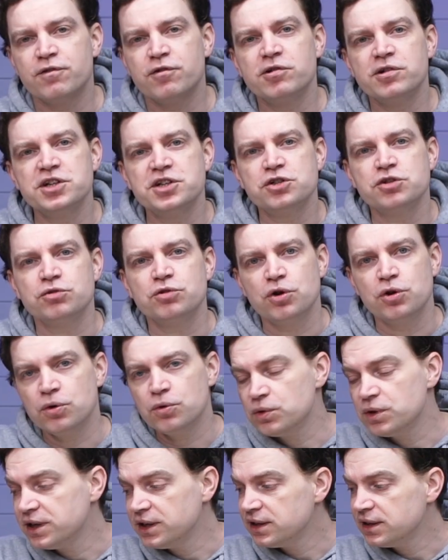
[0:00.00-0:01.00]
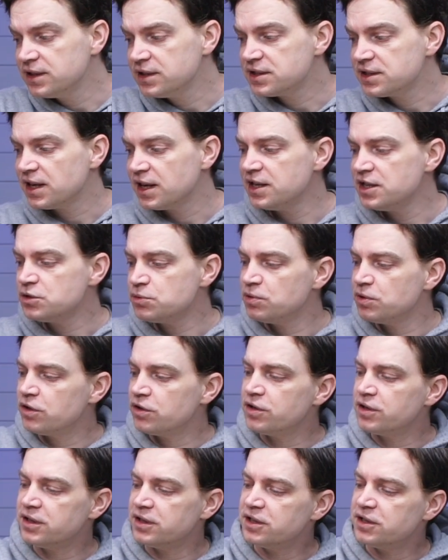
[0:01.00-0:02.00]
For additional cooling in this case, we are
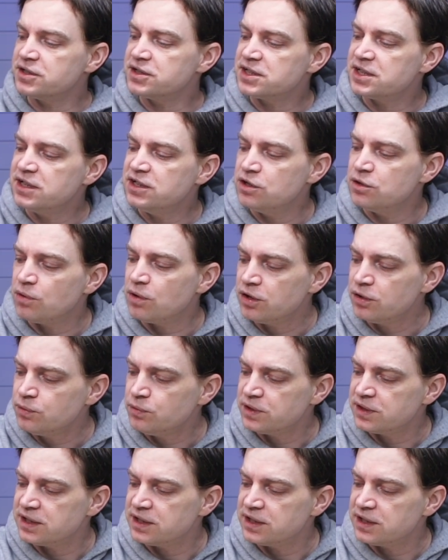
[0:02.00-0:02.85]
going to continue on with